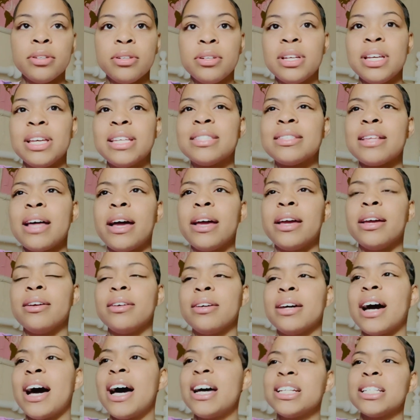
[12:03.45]
It's like
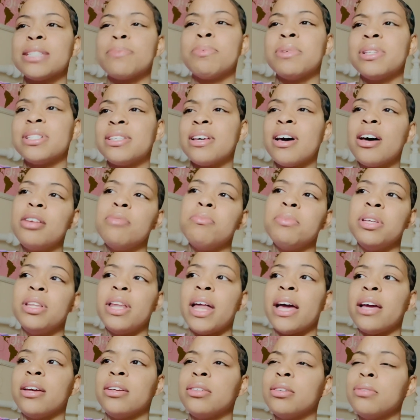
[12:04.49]
God just been telling me,
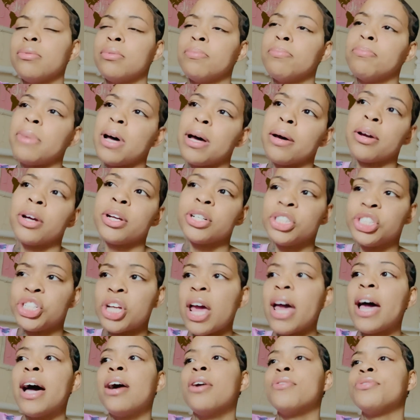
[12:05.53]
like, my
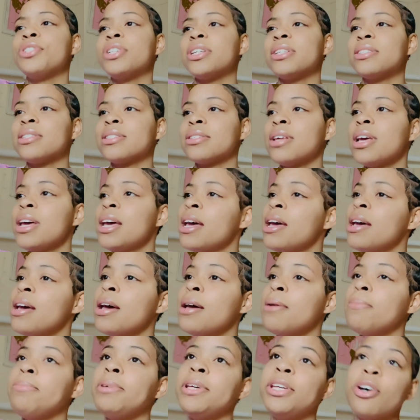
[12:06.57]
child, just
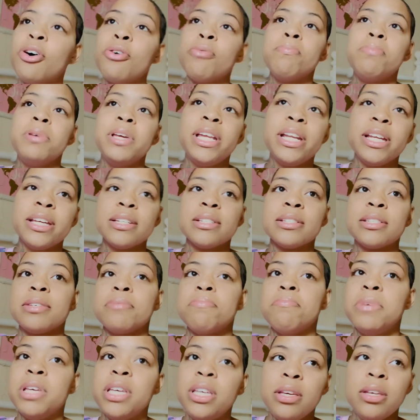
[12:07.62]
be obedient to
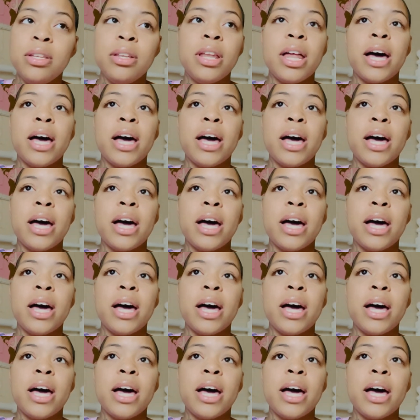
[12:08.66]
me.